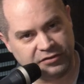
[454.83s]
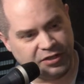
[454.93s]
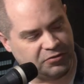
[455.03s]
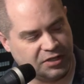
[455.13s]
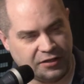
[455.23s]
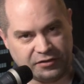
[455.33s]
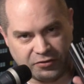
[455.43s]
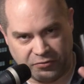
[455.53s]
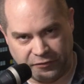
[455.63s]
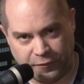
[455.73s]
You'd need
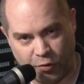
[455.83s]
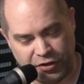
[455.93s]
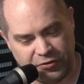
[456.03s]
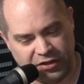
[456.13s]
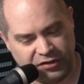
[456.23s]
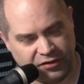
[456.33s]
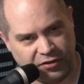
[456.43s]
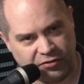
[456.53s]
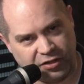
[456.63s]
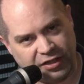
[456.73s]
total of four units, so
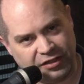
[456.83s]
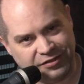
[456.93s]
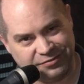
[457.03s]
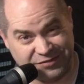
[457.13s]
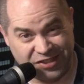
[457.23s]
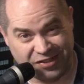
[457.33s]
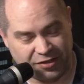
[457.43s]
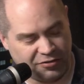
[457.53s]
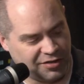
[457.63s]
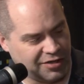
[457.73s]
you're looking
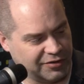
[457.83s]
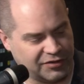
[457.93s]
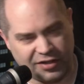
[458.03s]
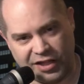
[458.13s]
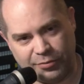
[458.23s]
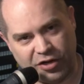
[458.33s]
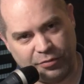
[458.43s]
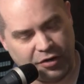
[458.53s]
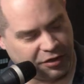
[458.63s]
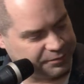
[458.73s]
$600 in that
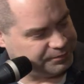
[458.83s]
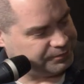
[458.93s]
ballpark